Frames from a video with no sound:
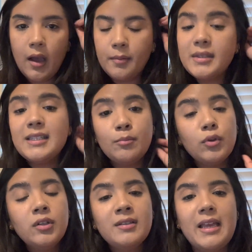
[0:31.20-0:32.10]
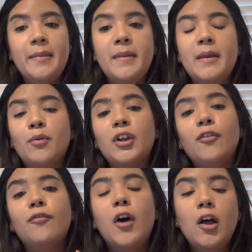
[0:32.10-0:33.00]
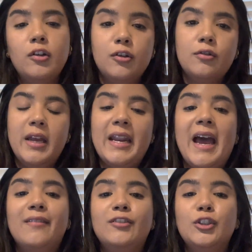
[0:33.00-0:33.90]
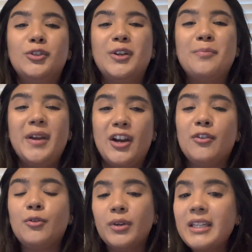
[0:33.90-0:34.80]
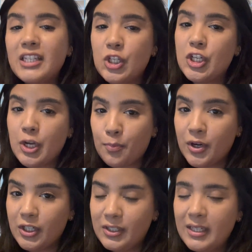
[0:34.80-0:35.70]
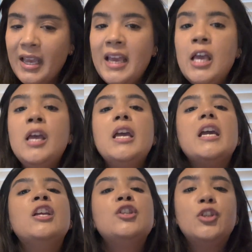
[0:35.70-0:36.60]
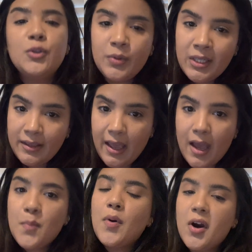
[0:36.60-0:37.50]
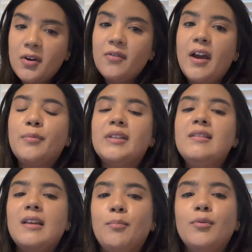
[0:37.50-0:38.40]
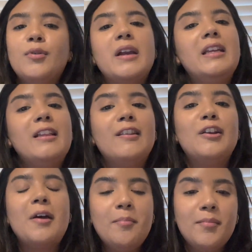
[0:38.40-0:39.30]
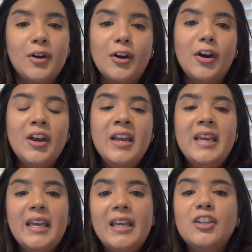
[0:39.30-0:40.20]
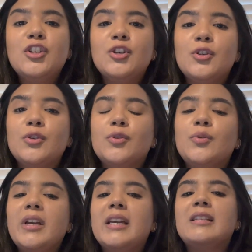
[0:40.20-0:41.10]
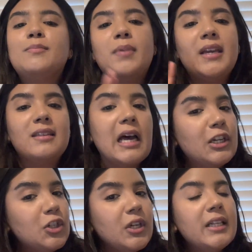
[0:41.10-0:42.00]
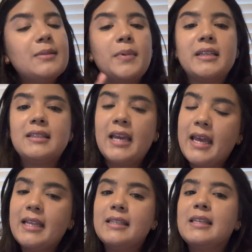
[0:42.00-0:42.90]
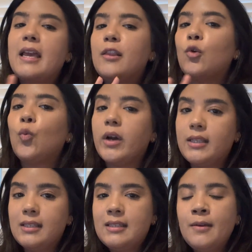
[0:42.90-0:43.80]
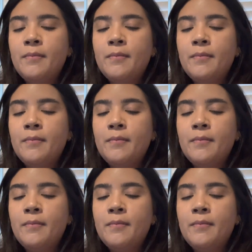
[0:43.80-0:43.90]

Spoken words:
symbols, and then they were going to follow and have to compare 3-digit numbers. In doing that, part of that was separating the number into its base hundreds, base tens, and the ones.